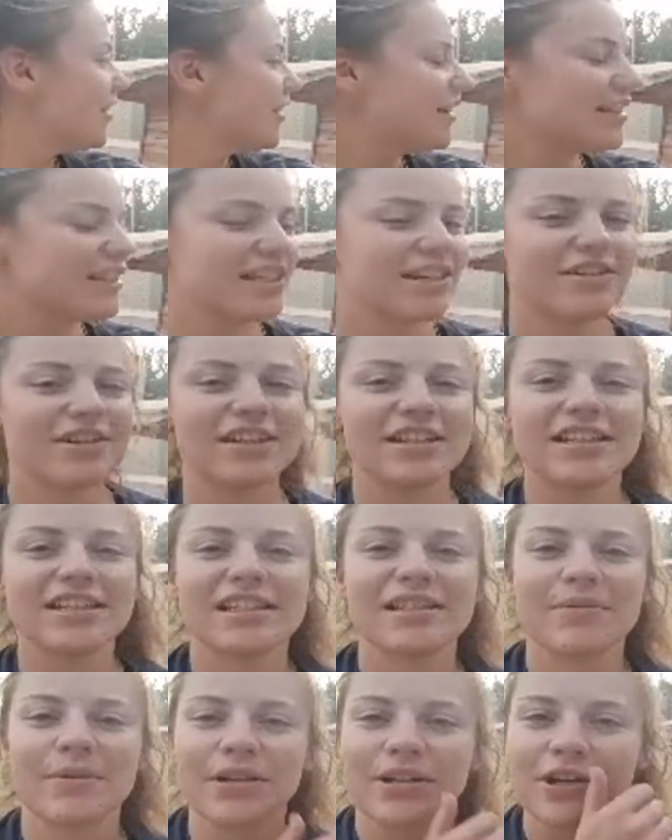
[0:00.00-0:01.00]
Sirius
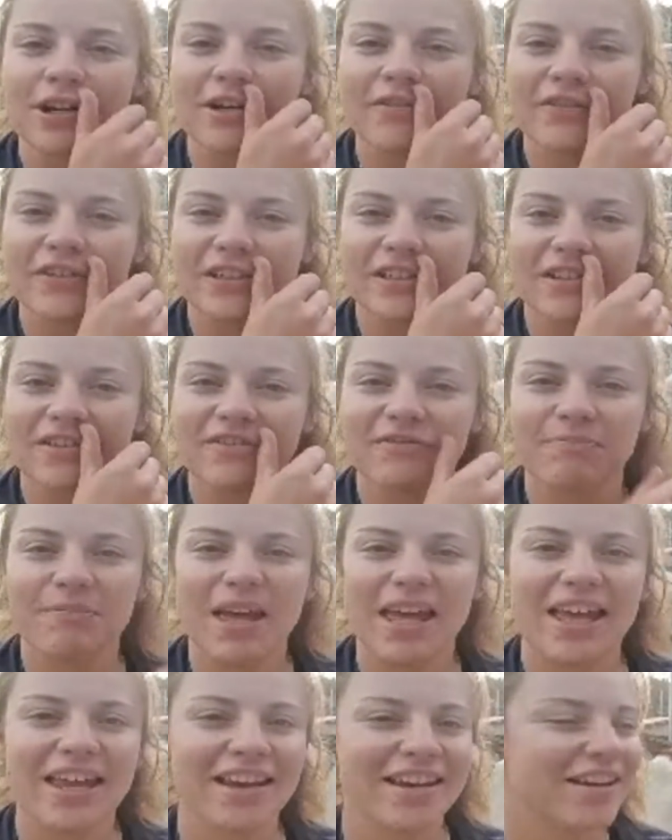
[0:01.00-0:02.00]
is a bit nervous of
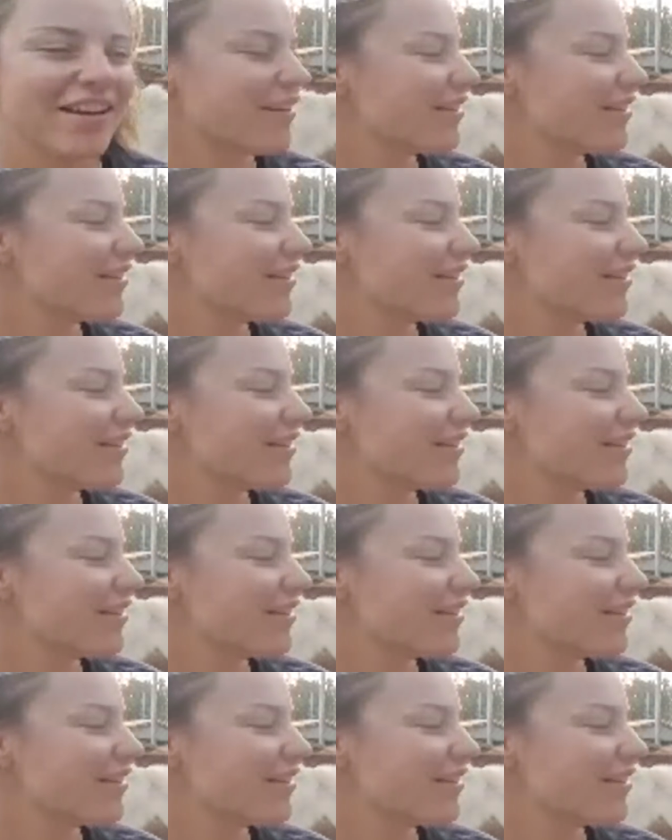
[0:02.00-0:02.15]
men